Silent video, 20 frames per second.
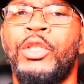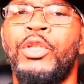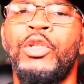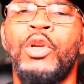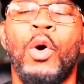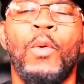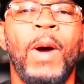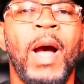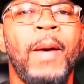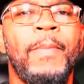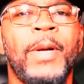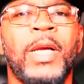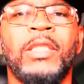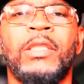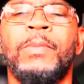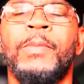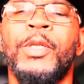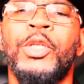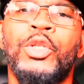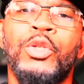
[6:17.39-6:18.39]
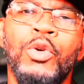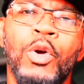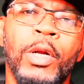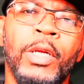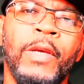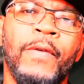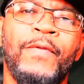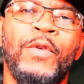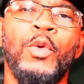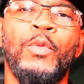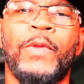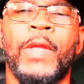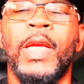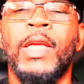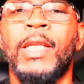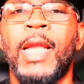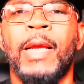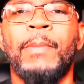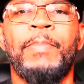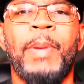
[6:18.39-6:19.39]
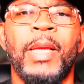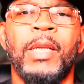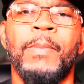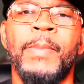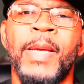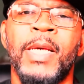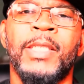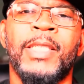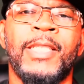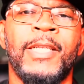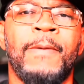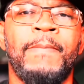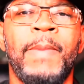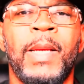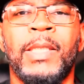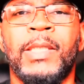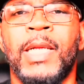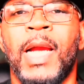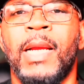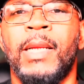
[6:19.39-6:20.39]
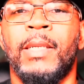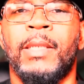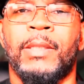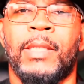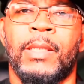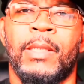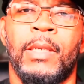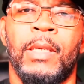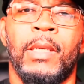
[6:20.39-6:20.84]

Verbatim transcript: You know why? Because the majority of you think like beta male simp manginas.